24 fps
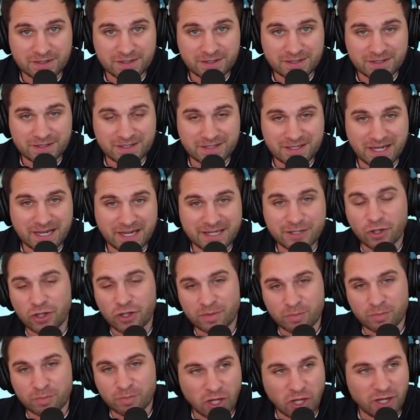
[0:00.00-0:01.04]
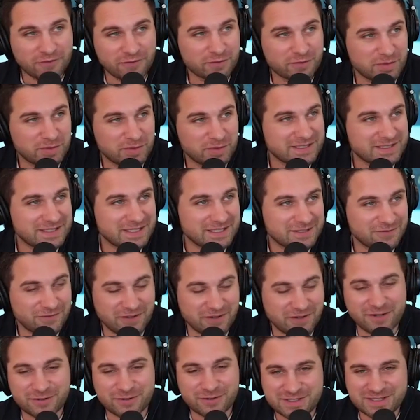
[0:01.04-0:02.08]
Uh, I call him Loft, but it, it's
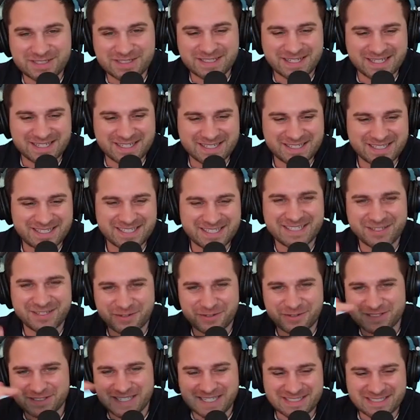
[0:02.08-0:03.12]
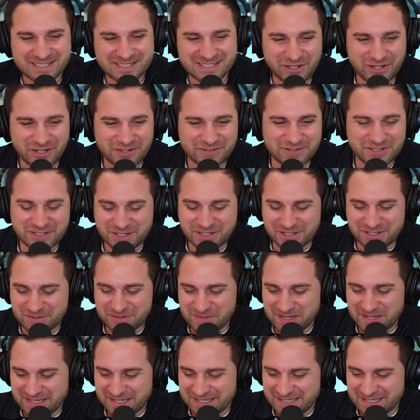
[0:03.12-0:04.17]
Faust. Uh, he, he, always yes. has Loft on, on the
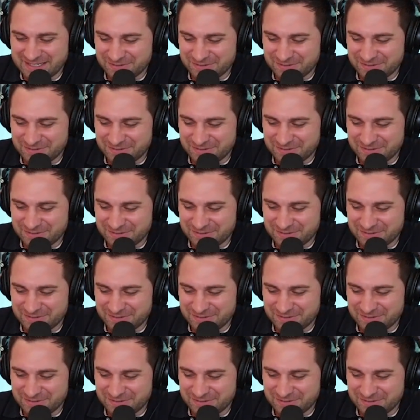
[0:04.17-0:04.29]
back end yeah.